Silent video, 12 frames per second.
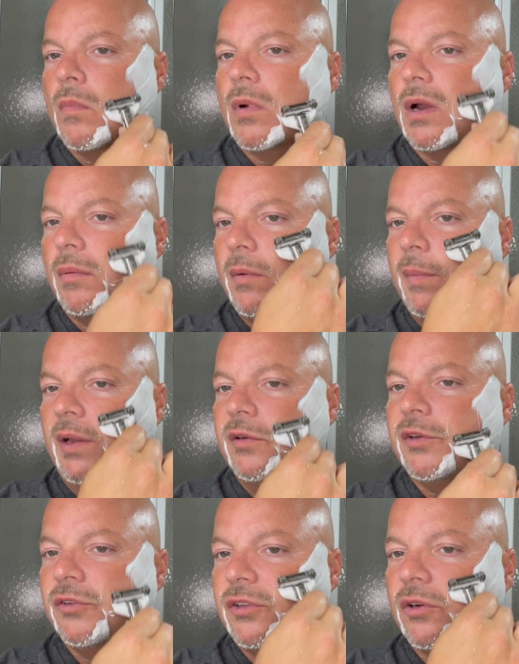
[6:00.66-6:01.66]
couple of months.
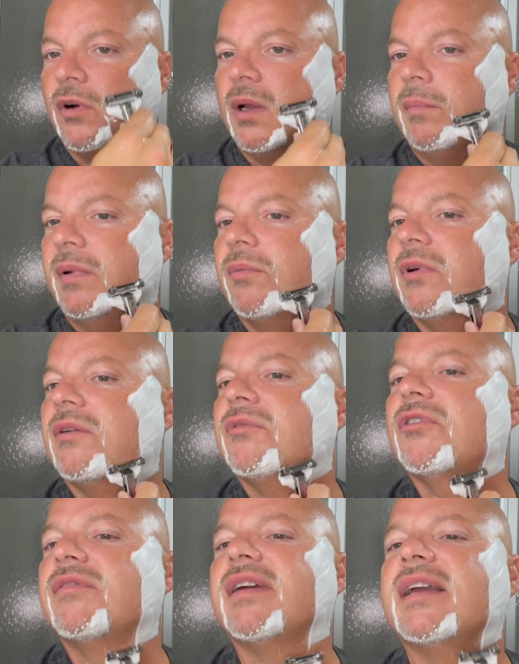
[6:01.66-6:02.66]
Used it quite a bit when I was
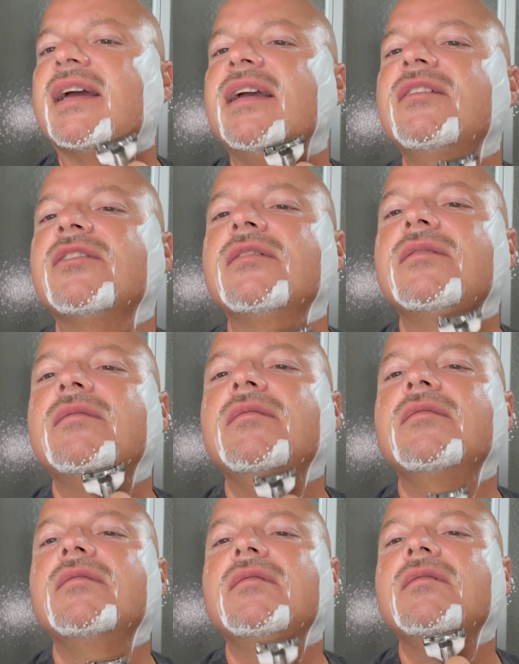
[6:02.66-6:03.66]
on vacation.
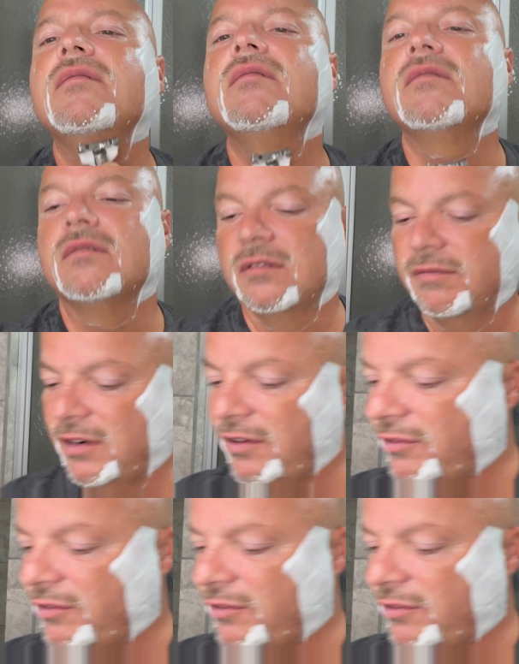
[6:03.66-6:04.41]
Very,